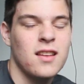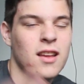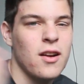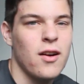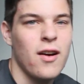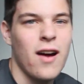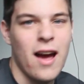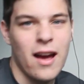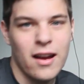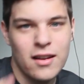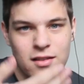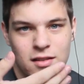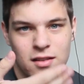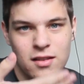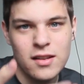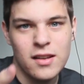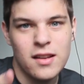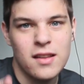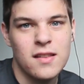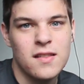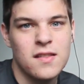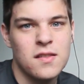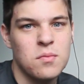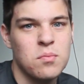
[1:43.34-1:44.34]
You know, actually,
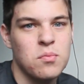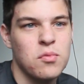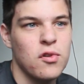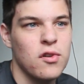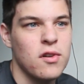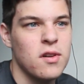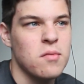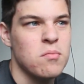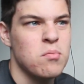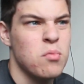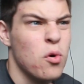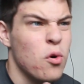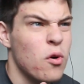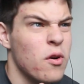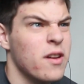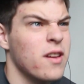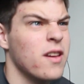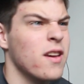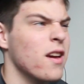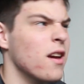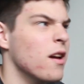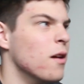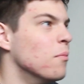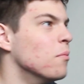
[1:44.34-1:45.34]
this is a pretty boring
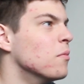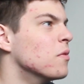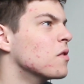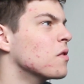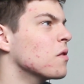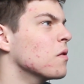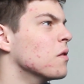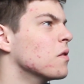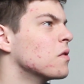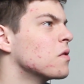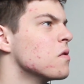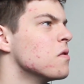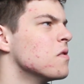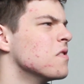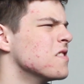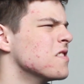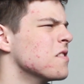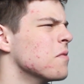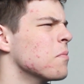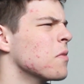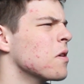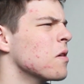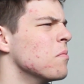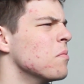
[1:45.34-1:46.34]
game, so let's go into
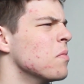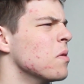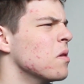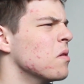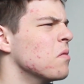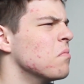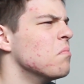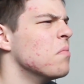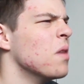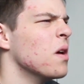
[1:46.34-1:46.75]
something a bit